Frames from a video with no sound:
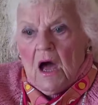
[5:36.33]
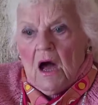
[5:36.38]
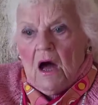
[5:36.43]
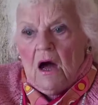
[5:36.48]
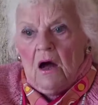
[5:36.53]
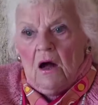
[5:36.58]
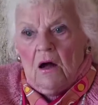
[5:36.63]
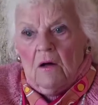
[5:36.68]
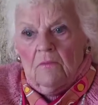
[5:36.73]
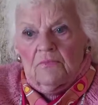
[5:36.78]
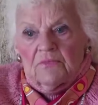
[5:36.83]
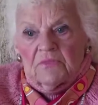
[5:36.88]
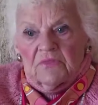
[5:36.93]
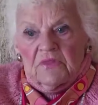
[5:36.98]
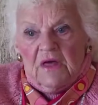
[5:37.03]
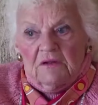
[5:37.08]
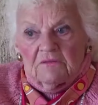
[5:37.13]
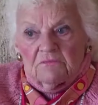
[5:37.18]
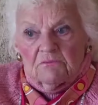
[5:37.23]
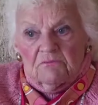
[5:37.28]
um,
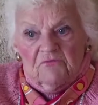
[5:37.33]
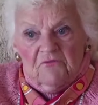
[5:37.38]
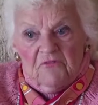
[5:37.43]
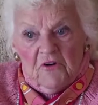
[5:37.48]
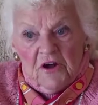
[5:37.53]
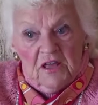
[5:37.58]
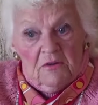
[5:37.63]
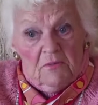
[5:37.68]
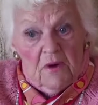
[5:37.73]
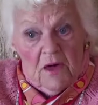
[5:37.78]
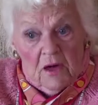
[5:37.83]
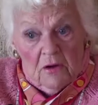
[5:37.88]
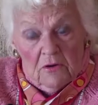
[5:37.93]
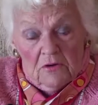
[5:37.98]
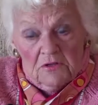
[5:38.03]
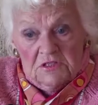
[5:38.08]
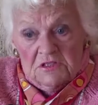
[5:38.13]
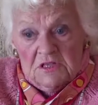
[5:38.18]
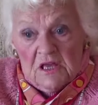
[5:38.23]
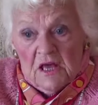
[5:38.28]
that frame
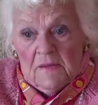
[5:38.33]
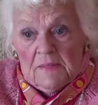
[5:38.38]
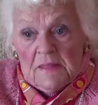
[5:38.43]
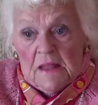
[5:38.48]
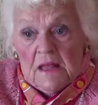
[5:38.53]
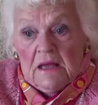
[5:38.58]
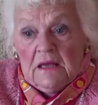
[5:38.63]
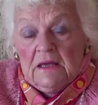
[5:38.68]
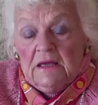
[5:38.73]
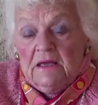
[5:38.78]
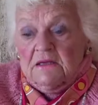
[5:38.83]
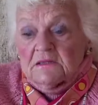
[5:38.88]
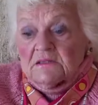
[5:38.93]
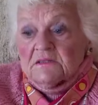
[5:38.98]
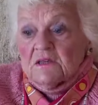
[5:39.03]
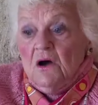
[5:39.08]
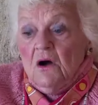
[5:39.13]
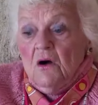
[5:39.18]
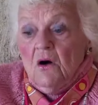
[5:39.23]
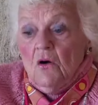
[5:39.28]
house is
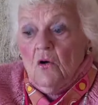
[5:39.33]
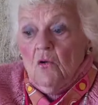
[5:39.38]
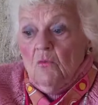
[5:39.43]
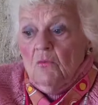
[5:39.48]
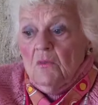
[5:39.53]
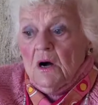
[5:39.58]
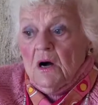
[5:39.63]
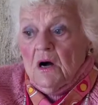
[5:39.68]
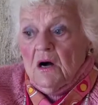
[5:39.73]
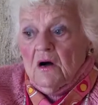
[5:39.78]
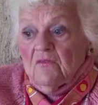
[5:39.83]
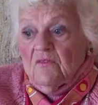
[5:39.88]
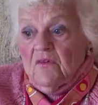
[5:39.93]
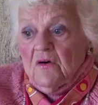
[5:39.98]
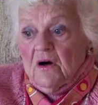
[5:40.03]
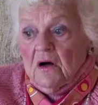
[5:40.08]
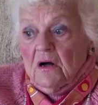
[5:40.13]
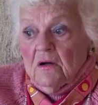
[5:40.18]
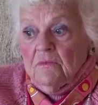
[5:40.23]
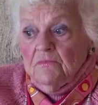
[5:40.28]
the home of
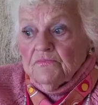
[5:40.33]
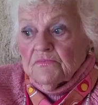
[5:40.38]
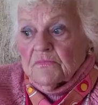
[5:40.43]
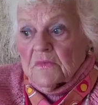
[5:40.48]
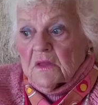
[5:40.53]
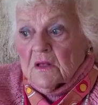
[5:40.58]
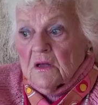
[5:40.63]
um,